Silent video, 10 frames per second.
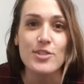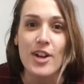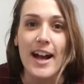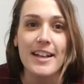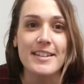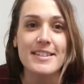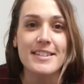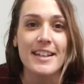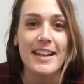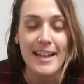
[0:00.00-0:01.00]

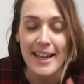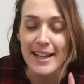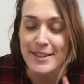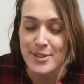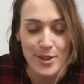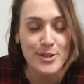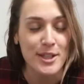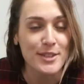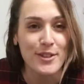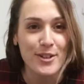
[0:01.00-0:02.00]
dress is not
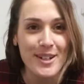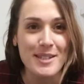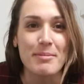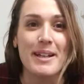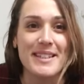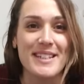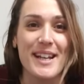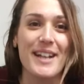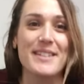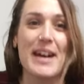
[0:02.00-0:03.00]
just for Christmas, it
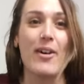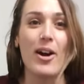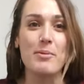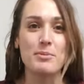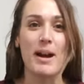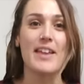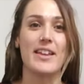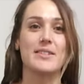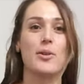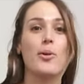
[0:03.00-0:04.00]
turns out. I would wear
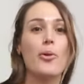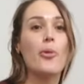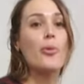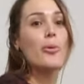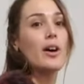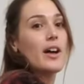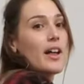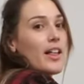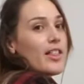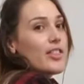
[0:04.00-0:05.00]
this all
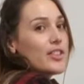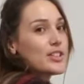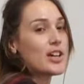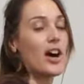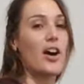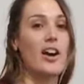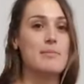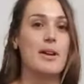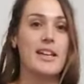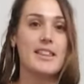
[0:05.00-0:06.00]
the
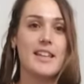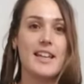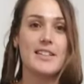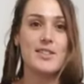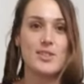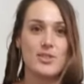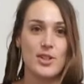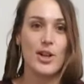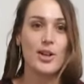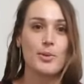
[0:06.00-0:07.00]
time. I think it's
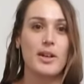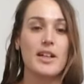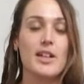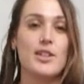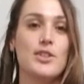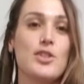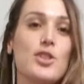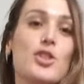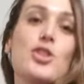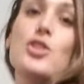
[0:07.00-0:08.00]
so,
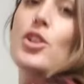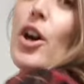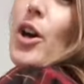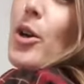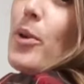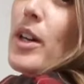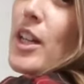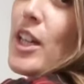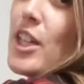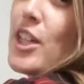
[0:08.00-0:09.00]
so
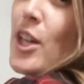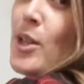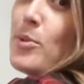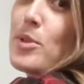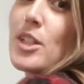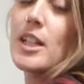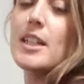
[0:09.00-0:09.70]
cute.